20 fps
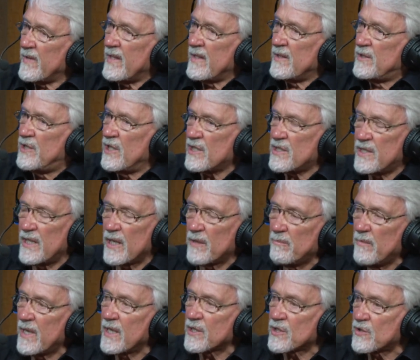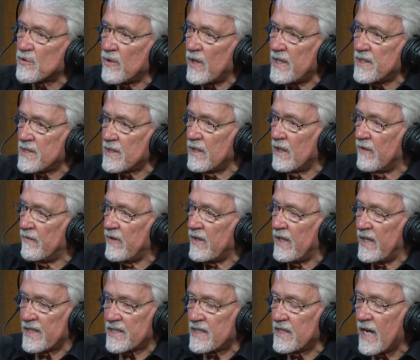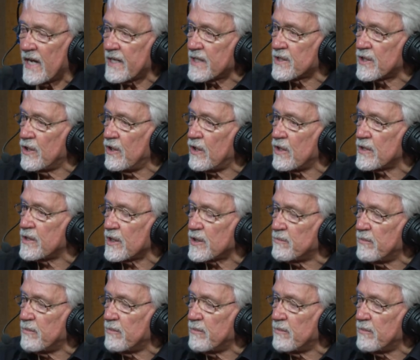just the administration of it, it's not as good as it's